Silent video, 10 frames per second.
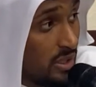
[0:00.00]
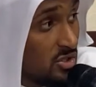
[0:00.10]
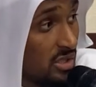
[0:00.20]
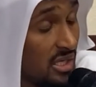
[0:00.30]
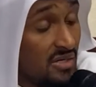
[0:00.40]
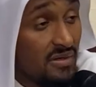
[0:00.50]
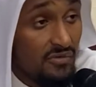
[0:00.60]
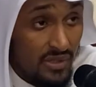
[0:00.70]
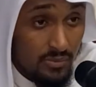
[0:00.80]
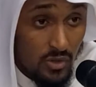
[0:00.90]
way. So even
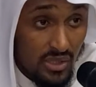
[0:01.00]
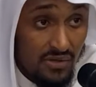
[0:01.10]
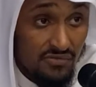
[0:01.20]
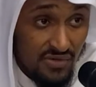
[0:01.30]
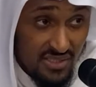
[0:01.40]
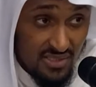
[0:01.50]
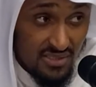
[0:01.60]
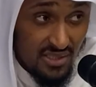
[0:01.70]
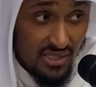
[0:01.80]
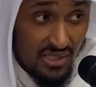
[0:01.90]
if I'm going to invest
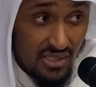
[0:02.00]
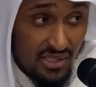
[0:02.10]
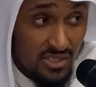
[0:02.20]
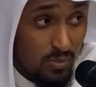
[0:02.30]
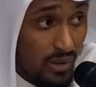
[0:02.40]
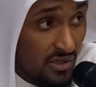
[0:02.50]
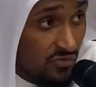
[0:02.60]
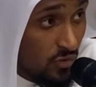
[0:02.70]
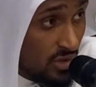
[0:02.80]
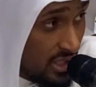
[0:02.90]
in this money
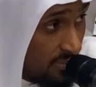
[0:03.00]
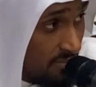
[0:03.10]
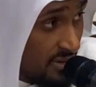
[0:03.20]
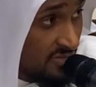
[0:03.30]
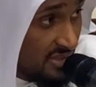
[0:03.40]
for him,